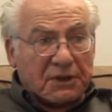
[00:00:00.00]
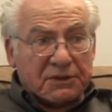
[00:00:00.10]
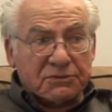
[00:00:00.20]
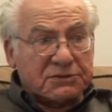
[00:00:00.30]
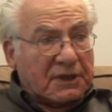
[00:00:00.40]
I
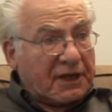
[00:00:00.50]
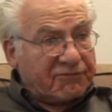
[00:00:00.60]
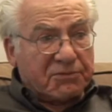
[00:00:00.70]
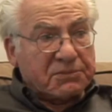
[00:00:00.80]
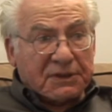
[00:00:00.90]
used a
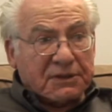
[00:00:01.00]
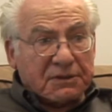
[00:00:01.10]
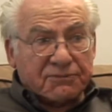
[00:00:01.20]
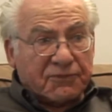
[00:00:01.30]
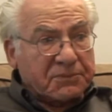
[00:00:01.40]
lot from
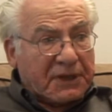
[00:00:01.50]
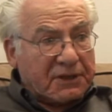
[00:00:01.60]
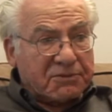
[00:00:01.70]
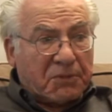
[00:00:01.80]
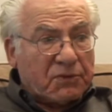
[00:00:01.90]
from
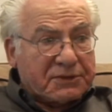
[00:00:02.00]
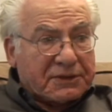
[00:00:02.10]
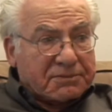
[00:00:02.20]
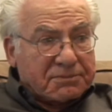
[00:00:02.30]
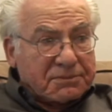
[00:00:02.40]
Kenneth Boulding.